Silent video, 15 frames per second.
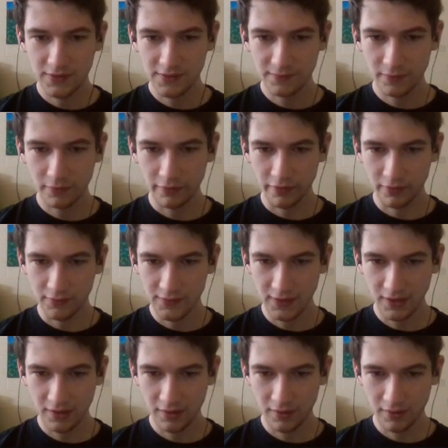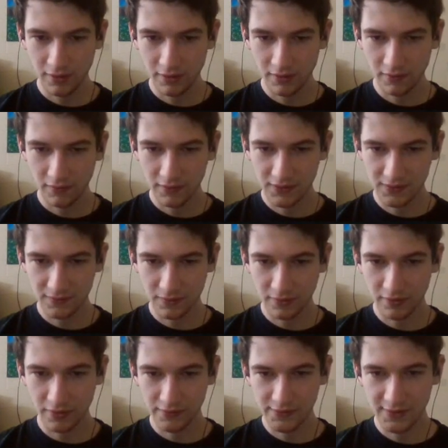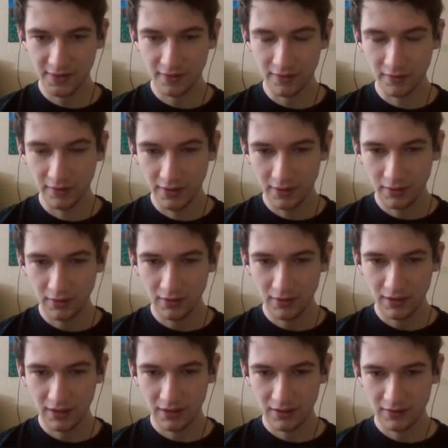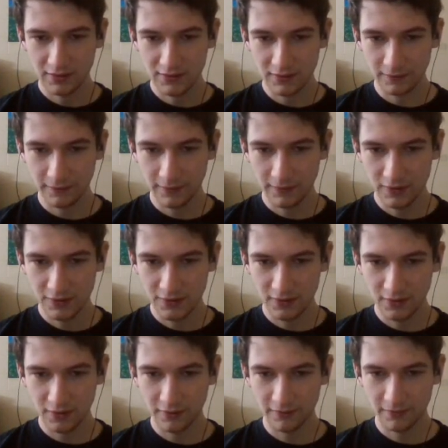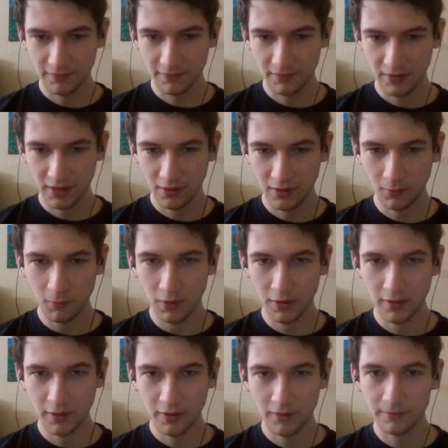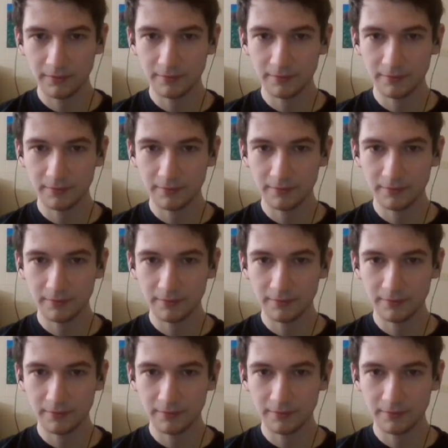this 4 goes here, this 4 goes here, and to finish it off, a 1.